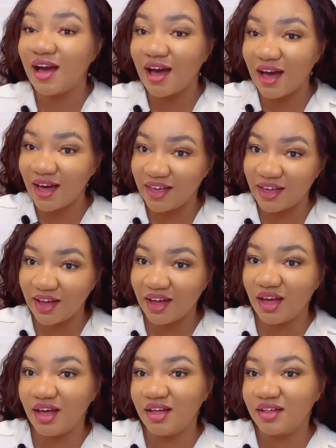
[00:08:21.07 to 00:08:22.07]

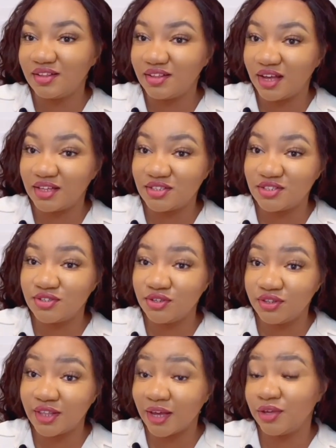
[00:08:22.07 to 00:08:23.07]
higher than
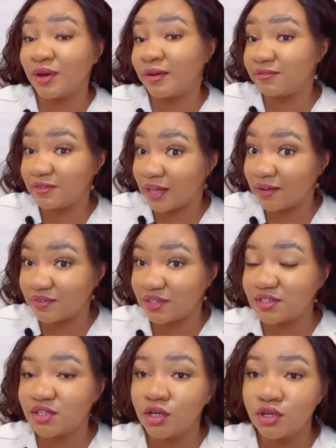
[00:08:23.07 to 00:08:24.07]
your
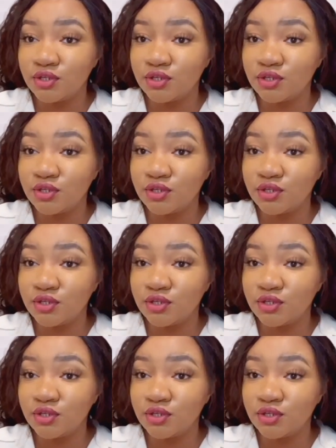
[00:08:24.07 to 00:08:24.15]
affidavit.